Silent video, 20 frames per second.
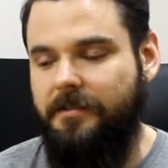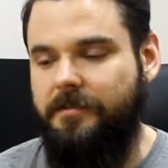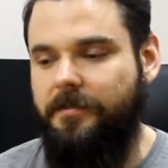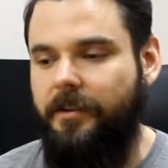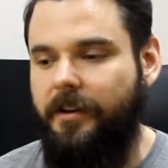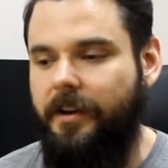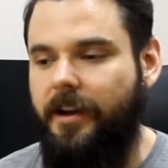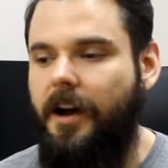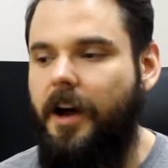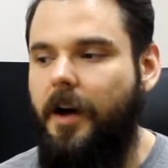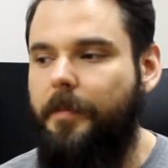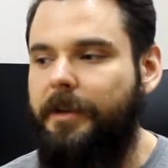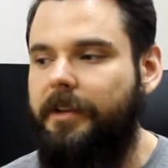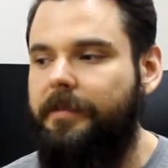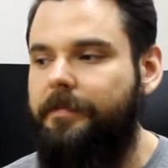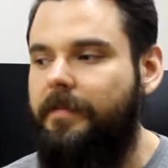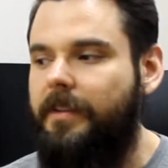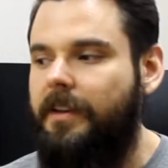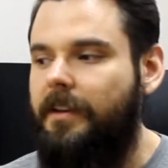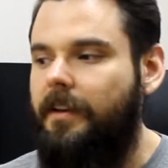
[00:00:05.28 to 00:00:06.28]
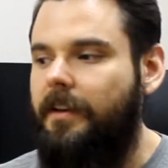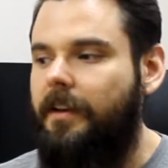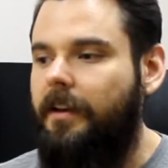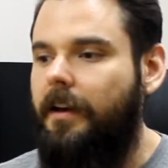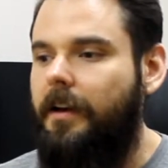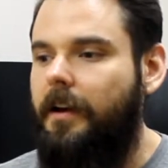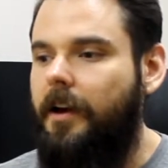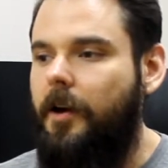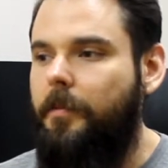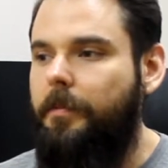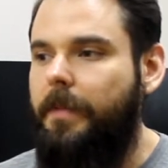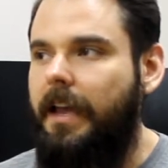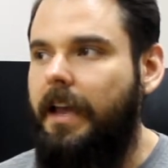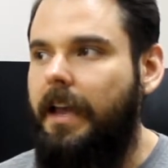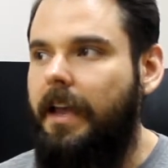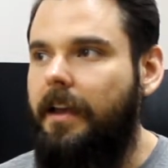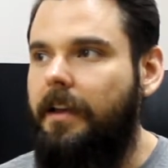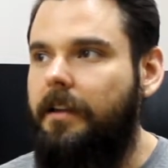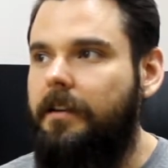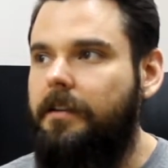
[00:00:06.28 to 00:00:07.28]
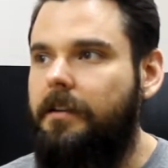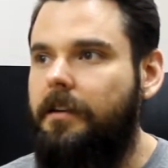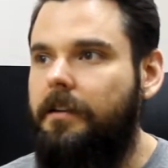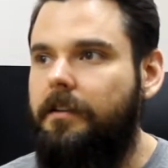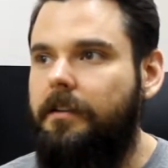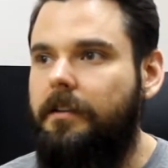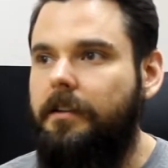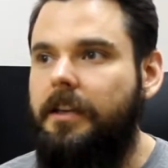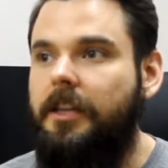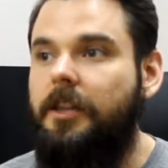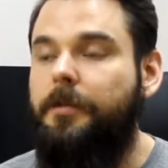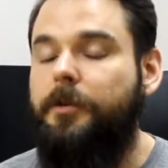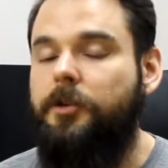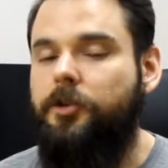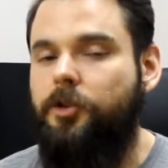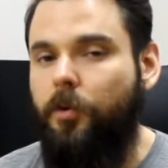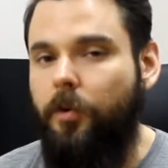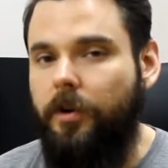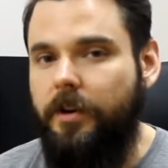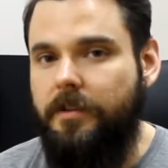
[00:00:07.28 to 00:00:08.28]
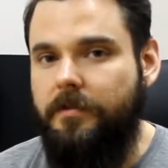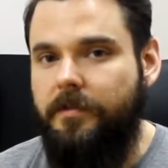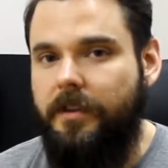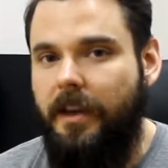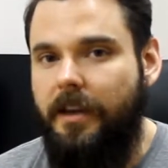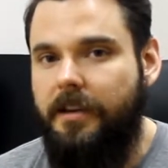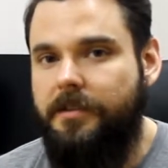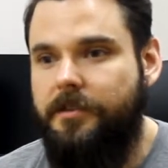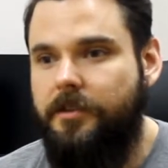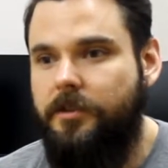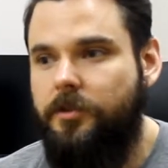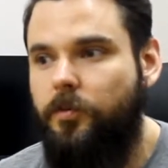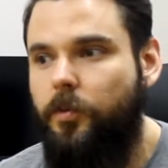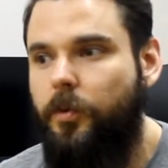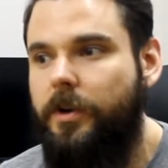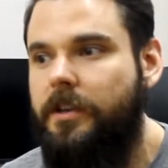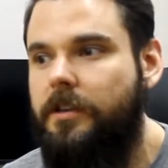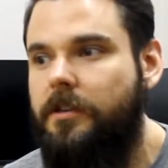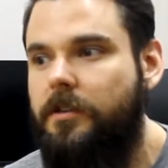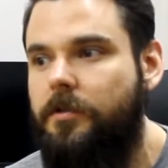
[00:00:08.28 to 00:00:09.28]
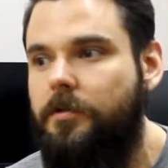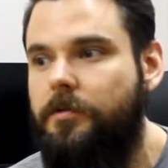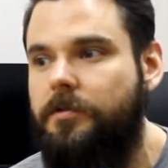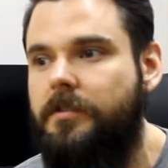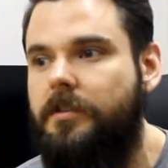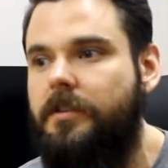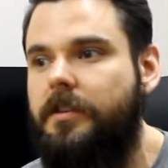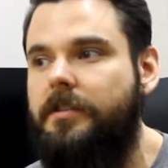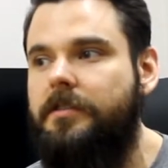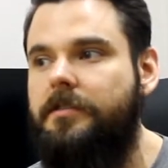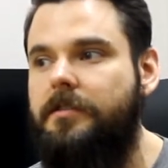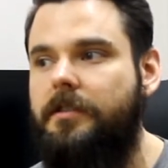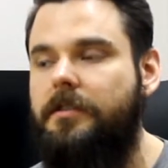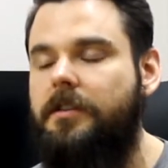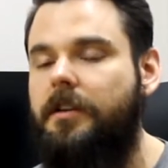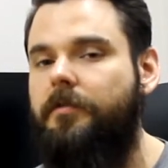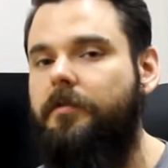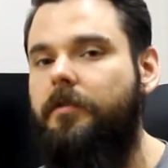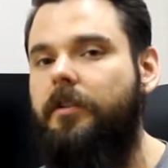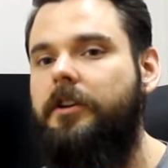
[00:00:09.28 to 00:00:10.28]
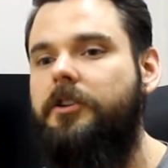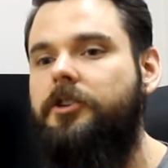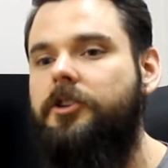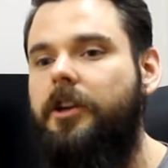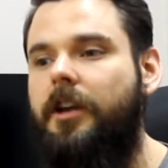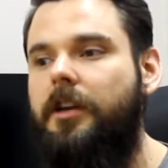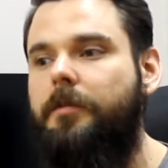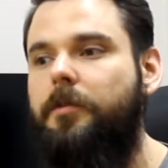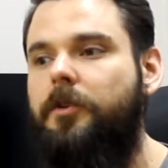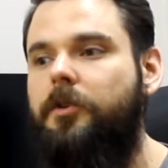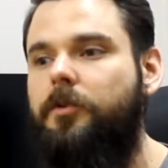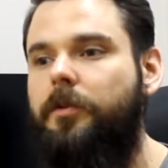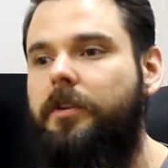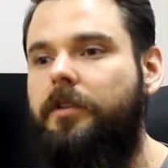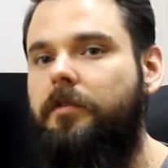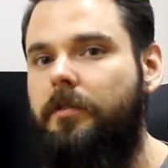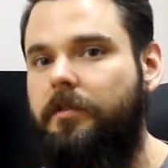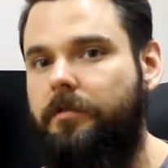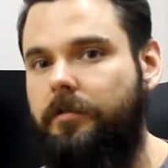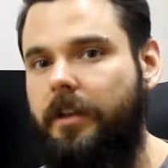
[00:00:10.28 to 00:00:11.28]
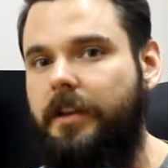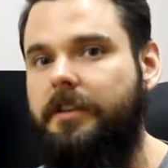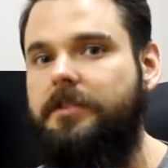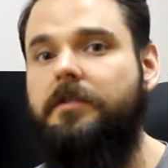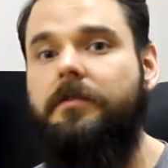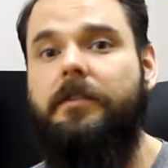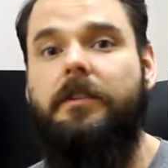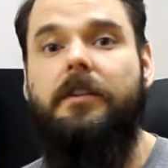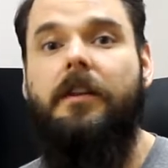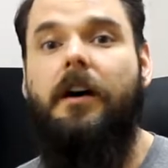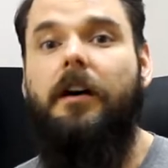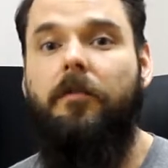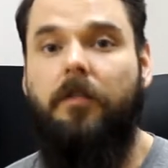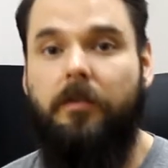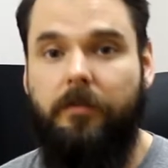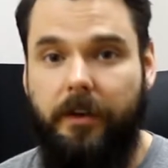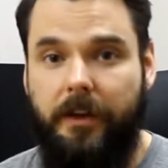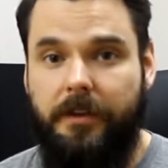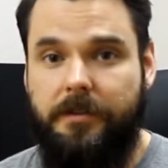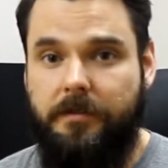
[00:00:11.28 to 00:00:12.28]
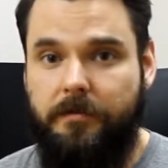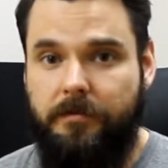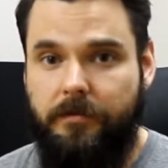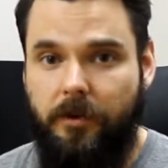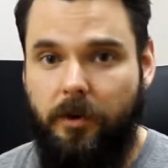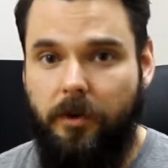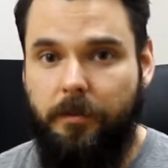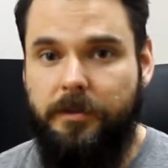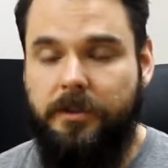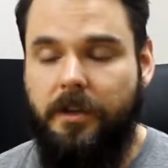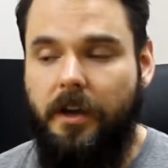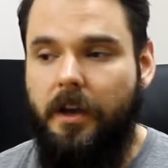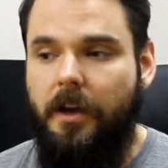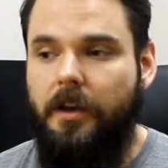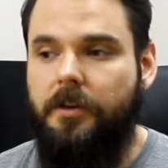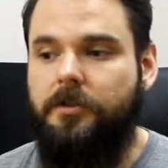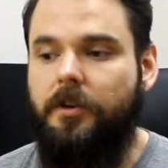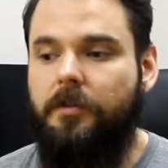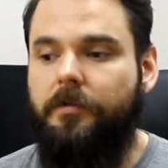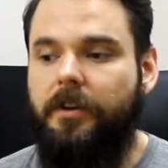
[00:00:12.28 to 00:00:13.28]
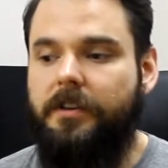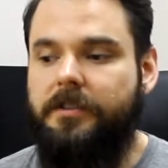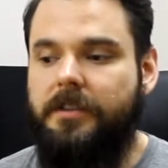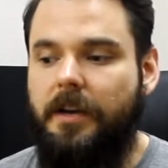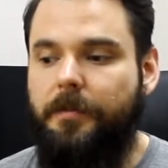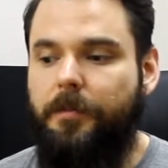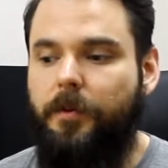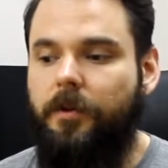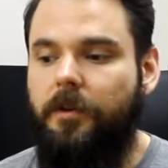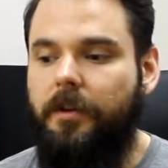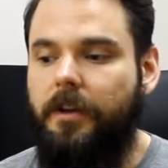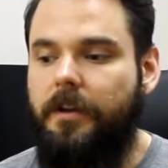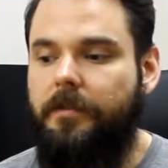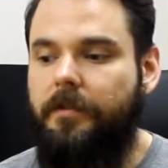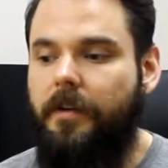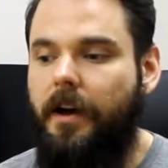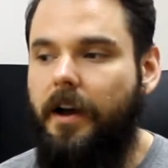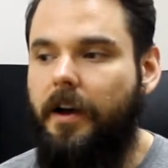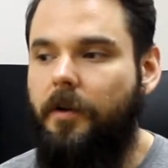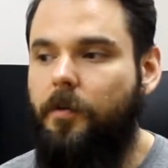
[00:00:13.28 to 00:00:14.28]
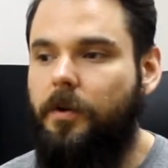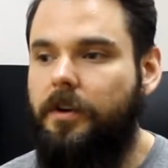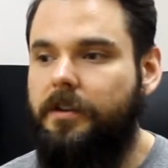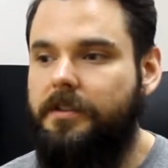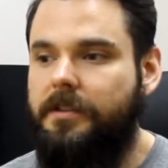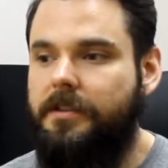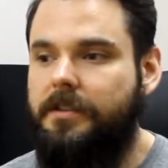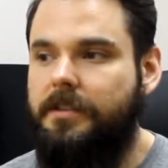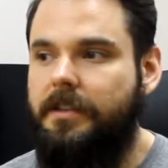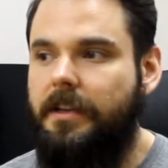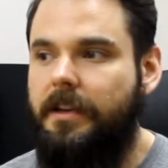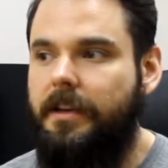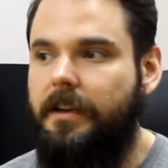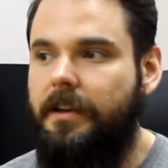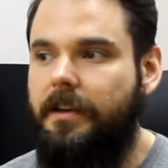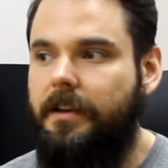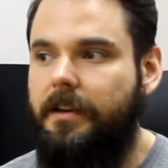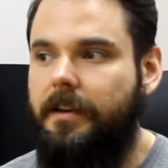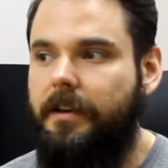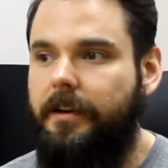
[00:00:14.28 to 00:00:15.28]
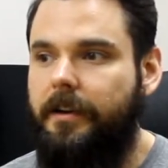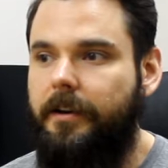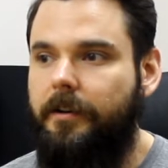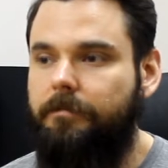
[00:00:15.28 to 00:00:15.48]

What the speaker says: It's very common. And in the majority of cases, we use this to differentiate between reflexive and non-reflexive verbs. So for example, if I want to say